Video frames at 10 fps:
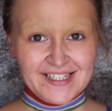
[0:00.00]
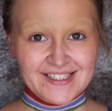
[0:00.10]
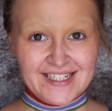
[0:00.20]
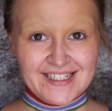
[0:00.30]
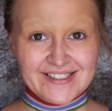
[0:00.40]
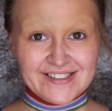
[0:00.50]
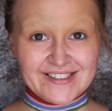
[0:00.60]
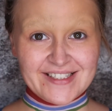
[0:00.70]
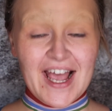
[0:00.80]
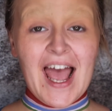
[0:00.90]
That
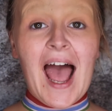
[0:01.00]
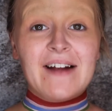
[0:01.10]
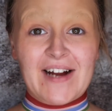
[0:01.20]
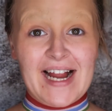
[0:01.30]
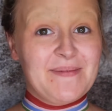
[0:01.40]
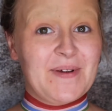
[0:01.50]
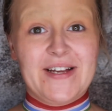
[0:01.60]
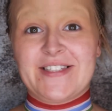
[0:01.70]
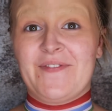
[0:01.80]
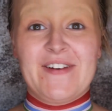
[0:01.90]
looks... Alright, I'm
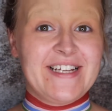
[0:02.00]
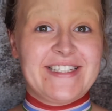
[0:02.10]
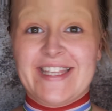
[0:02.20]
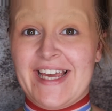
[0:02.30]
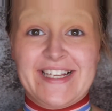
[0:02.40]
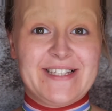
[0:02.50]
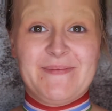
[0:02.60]
going to finish this